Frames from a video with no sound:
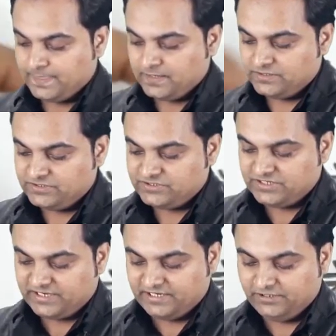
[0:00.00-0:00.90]

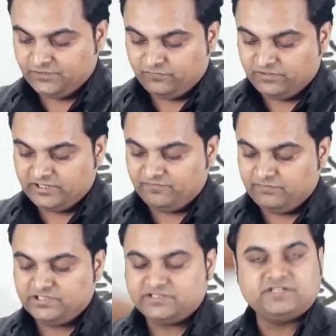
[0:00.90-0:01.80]
second will give me
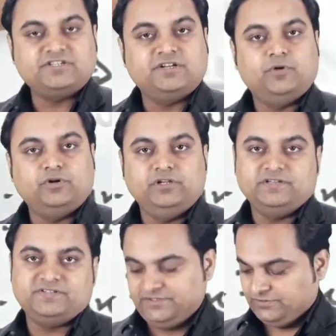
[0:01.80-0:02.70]
the section modulus
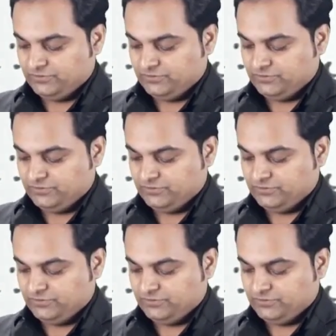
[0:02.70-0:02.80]
Z.